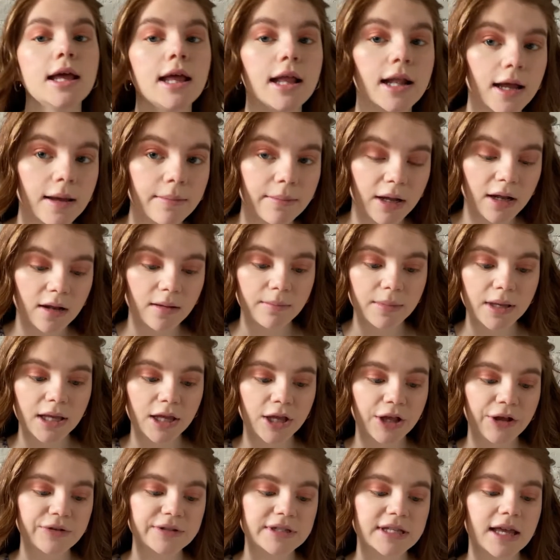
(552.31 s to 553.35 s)
and I'm gonna be
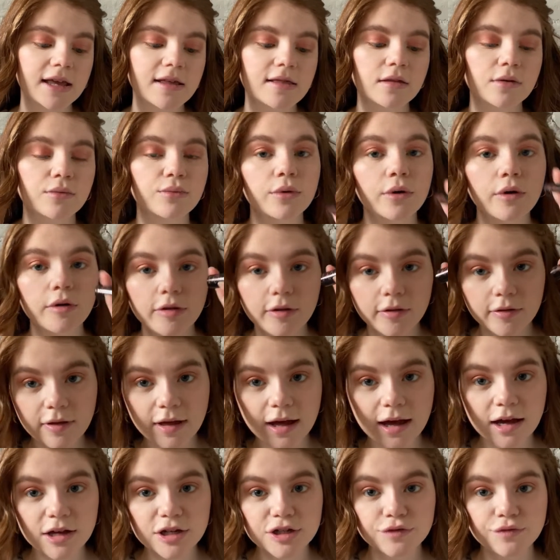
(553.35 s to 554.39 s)
using the Roller
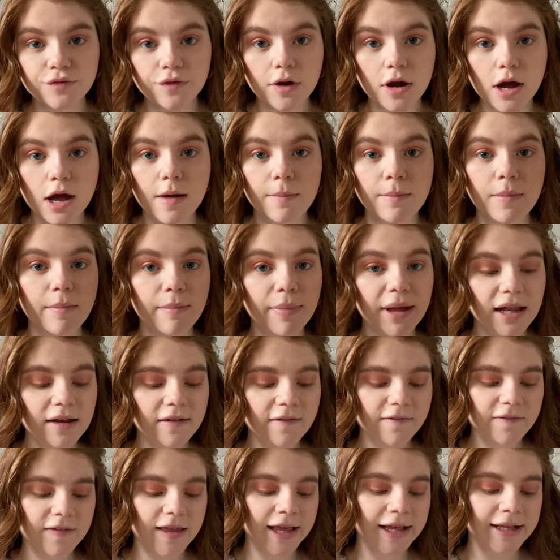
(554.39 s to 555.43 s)
Lash from
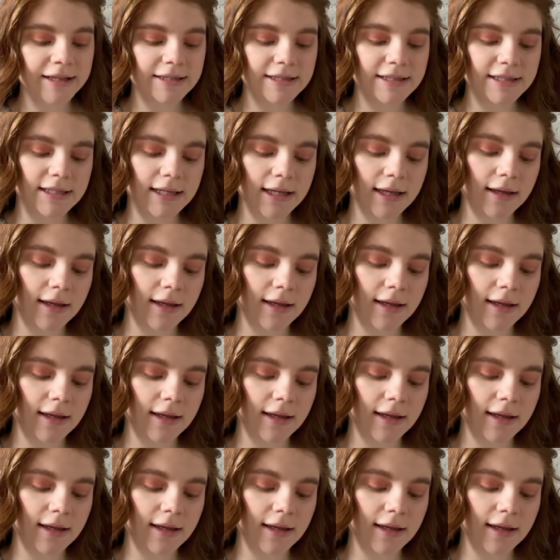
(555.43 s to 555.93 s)
Benefit